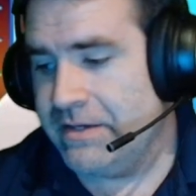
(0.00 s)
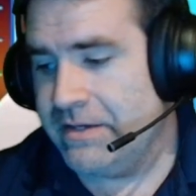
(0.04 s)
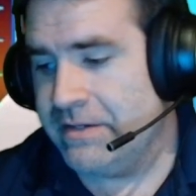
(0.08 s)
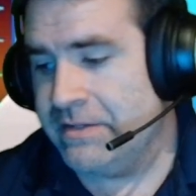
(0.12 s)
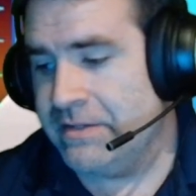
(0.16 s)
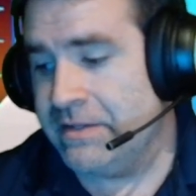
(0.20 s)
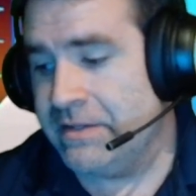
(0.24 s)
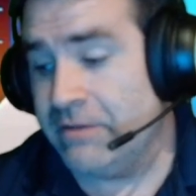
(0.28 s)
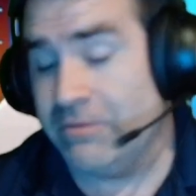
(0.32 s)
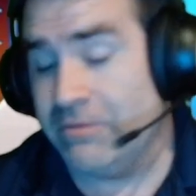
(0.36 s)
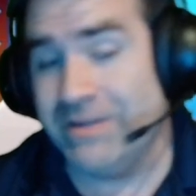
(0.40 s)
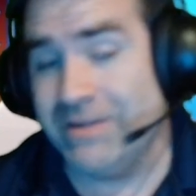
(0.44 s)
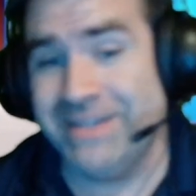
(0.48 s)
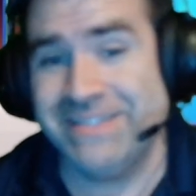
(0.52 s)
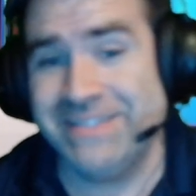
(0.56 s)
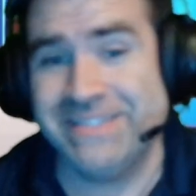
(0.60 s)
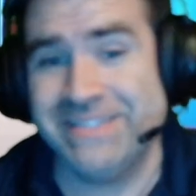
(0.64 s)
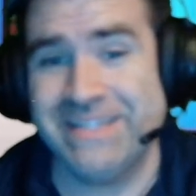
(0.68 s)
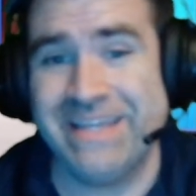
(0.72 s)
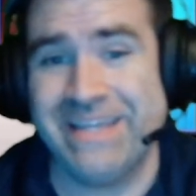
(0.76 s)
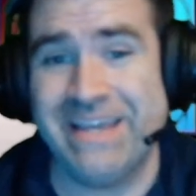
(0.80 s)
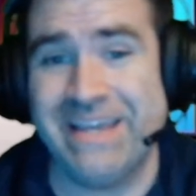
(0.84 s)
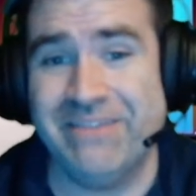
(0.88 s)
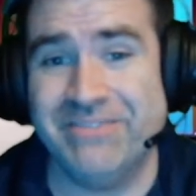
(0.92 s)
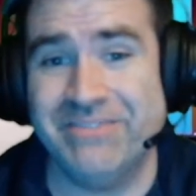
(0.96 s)
Now, when I
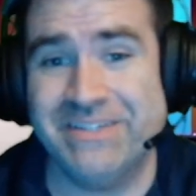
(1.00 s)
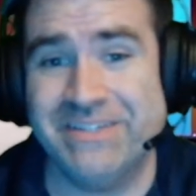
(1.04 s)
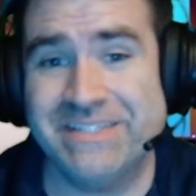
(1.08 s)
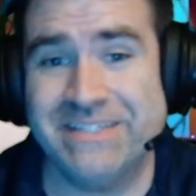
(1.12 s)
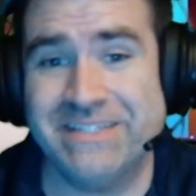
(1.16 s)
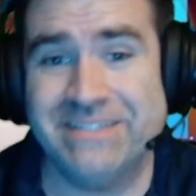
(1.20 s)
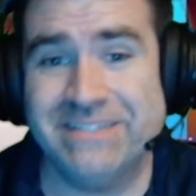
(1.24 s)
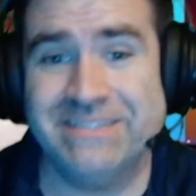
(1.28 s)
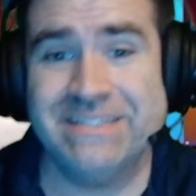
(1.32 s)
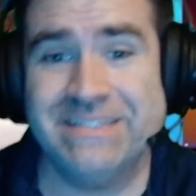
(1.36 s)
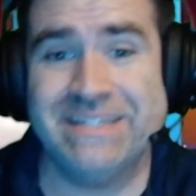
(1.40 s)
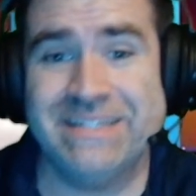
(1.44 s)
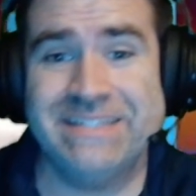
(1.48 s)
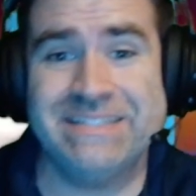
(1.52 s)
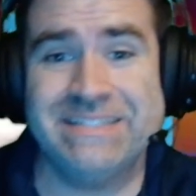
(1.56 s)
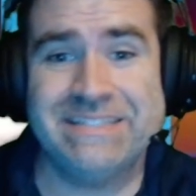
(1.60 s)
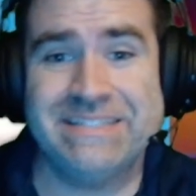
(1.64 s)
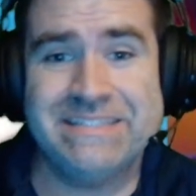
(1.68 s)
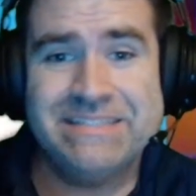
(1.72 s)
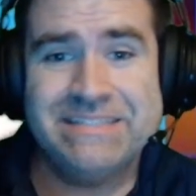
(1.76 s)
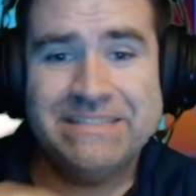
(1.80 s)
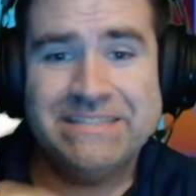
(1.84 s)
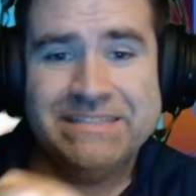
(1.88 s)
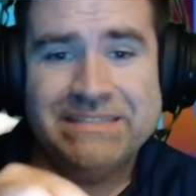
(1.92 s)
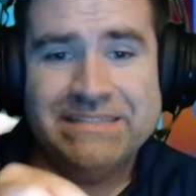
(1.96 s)
say every single
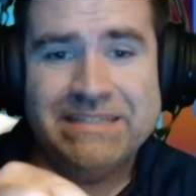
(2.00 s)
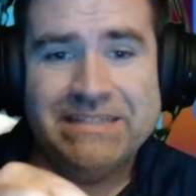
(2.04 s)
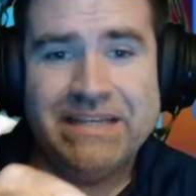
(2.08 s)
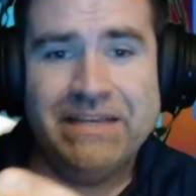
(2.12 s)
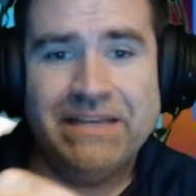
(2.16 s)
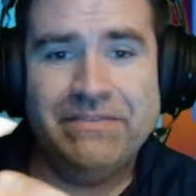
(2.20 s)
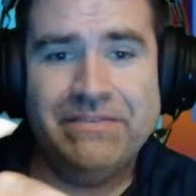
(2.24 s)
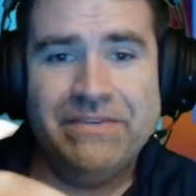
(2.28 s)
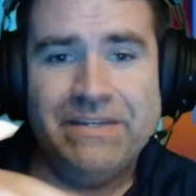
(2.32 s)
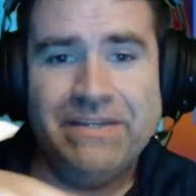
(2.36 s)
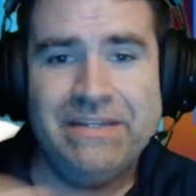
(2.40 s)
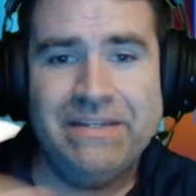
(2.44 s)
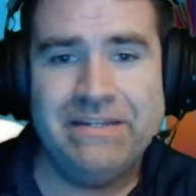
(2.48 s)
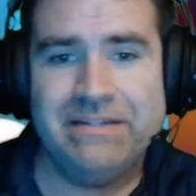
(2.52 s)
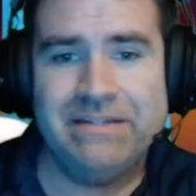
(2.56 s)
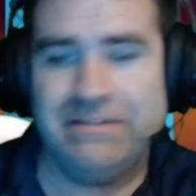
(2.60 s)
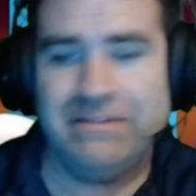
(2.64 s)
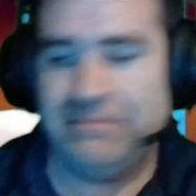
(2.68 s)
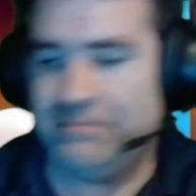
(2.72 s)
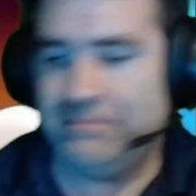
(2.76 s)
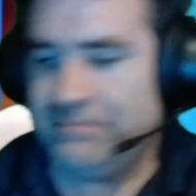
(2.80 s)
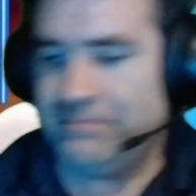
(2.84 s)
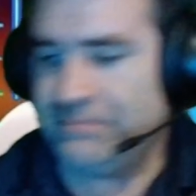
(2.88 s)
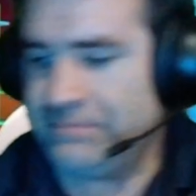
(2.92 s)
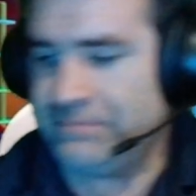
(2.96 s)
dice, I
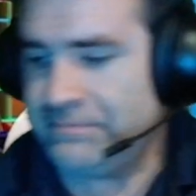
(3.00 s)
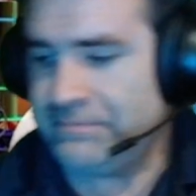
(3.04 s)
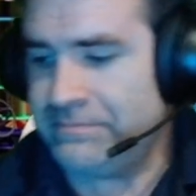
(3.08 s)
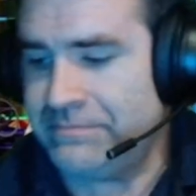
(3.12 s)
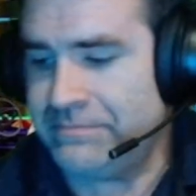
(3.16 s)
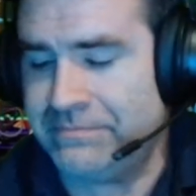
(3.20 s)
mean